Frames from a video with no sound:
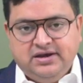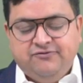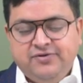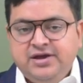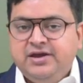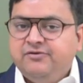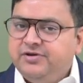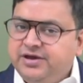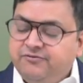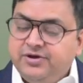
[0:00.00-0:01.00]
If
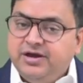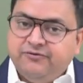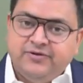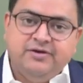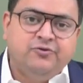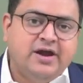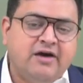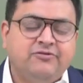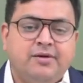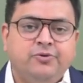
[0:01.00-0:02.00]
he would
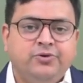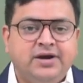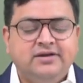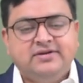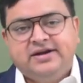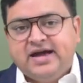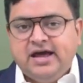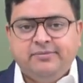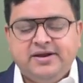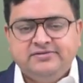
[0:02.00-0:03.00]
have commuted his
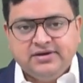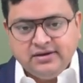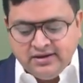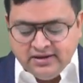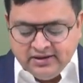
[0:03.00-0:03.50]
entire pension,